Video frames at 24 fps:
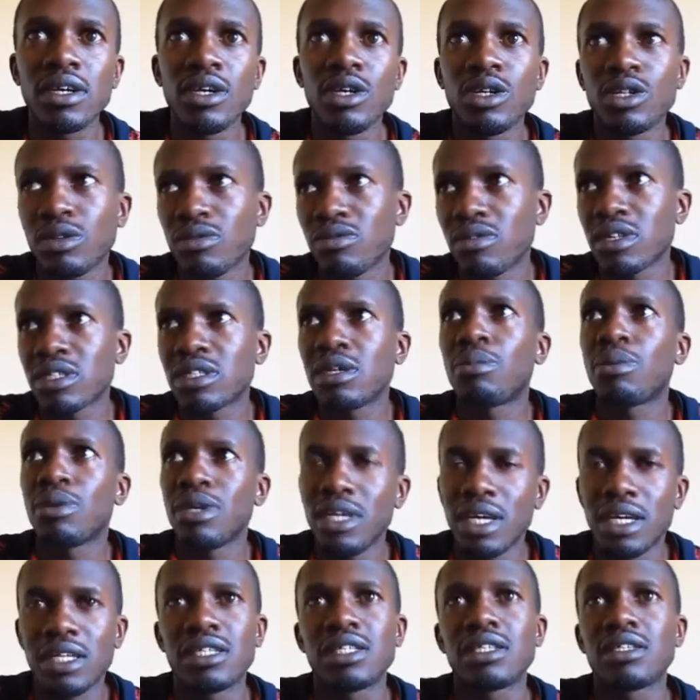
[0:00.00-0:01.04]
So for example,
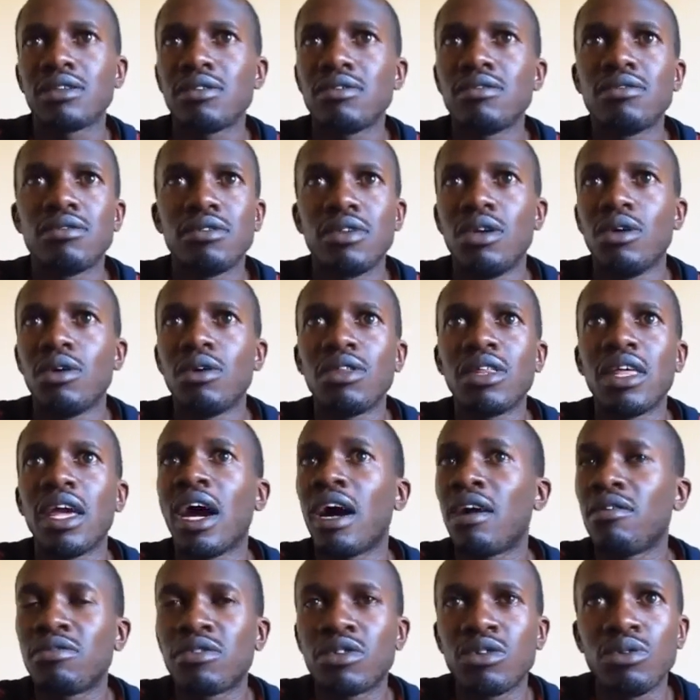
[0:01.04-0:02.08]
yes, you know, they
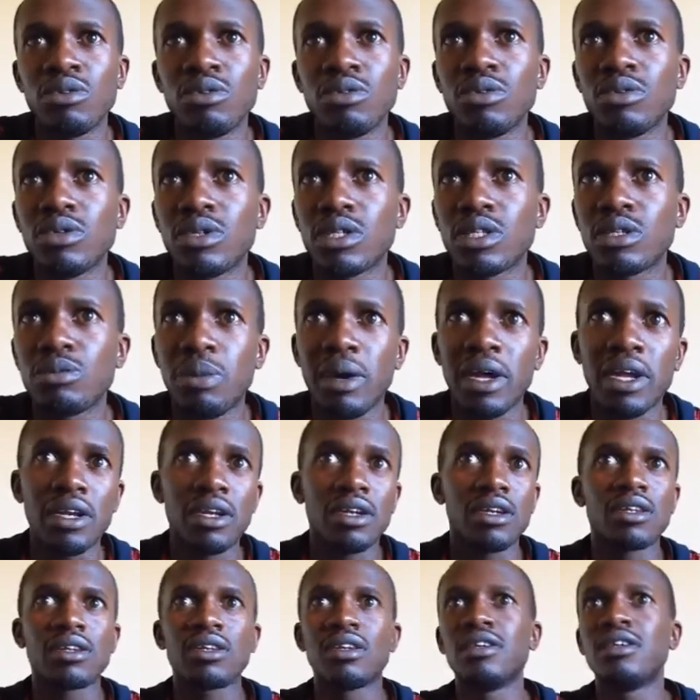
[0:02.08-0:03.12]
have to
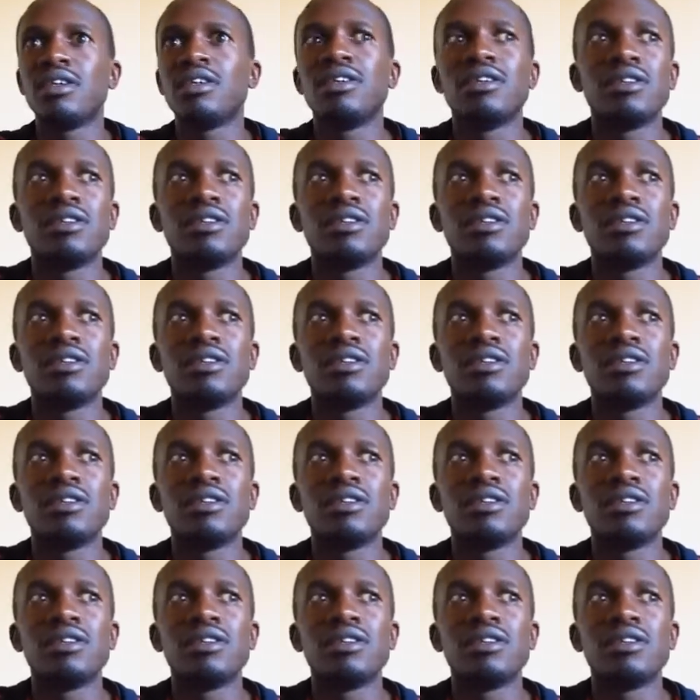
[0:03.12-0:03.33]
spend